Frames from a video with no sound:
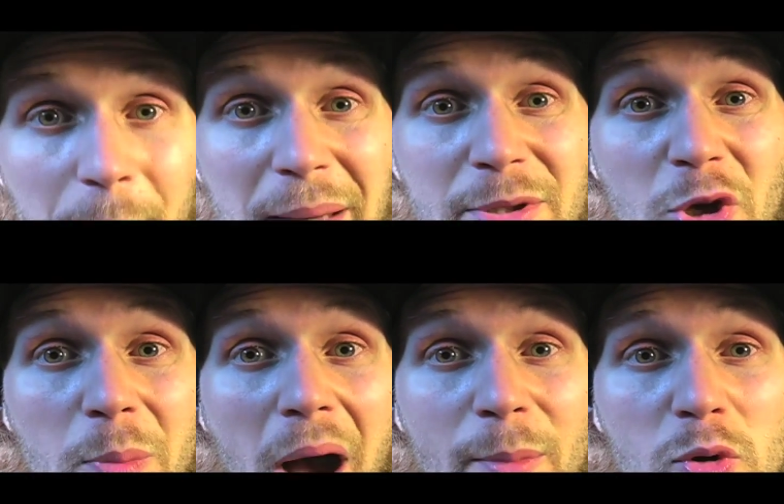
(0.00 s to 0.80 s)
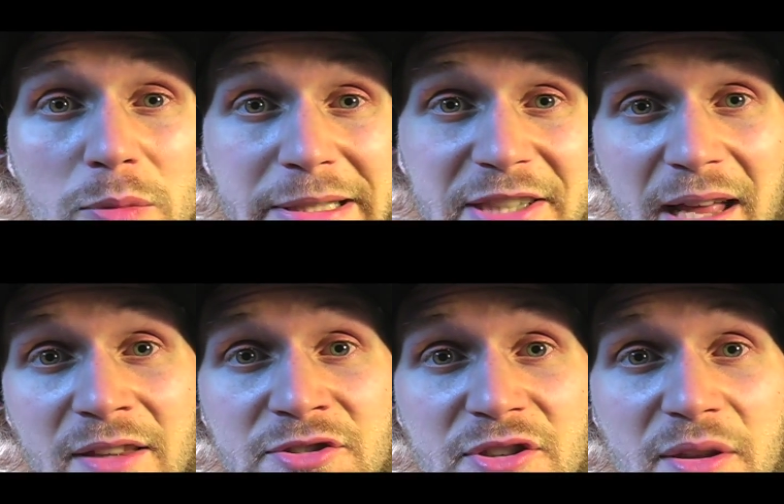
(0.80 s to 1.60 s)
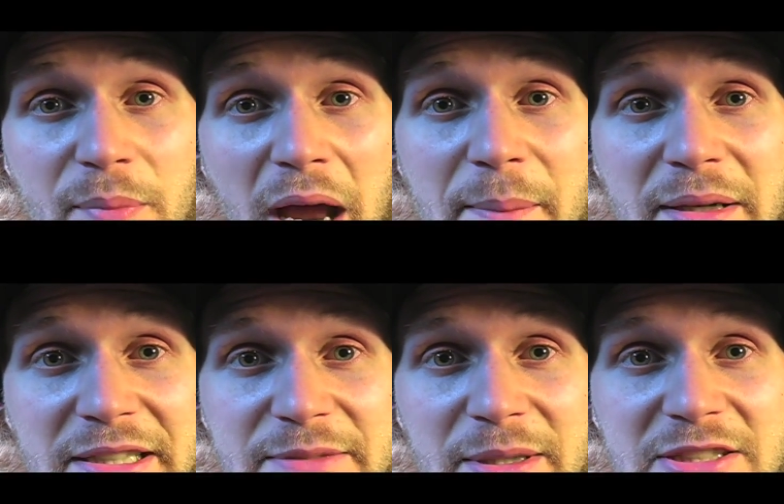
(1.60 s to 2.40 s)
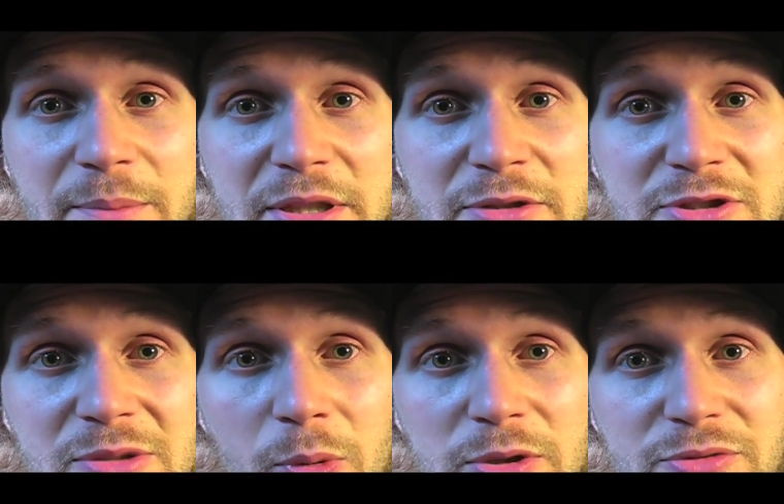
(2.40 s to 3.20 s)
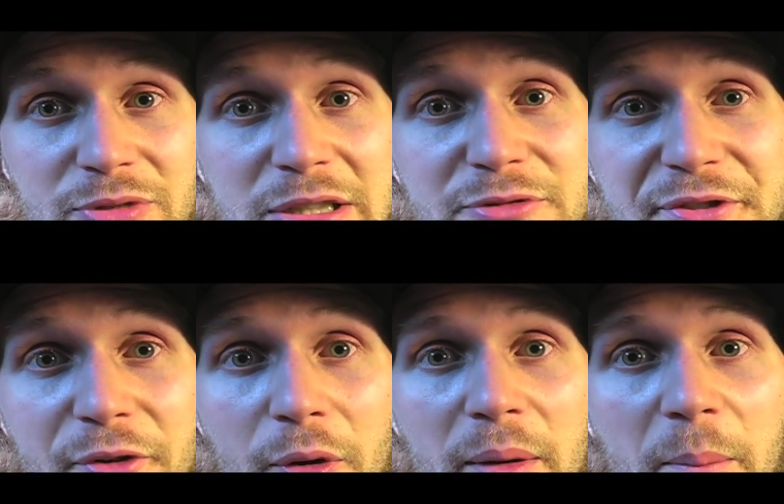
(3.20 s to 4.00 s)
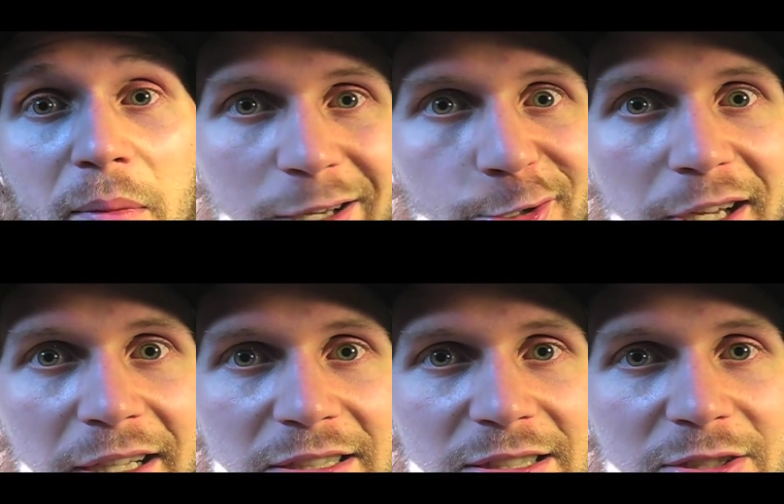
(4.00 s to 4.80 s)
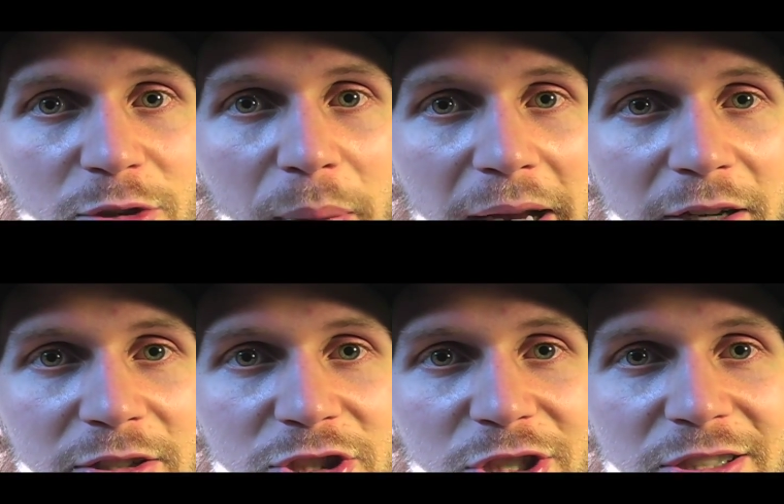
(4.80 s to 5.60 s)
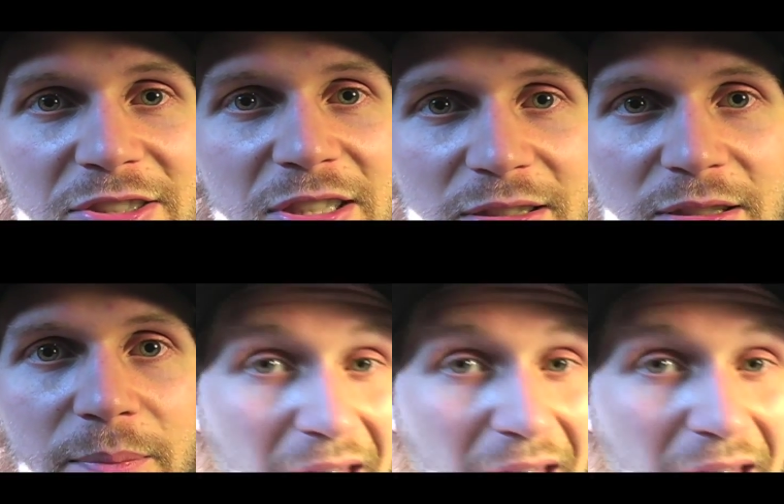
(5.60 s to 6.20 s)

Maybe Obama will be challenged in the primaries by somebody who supports real reform, like creating a single-payer insurance system,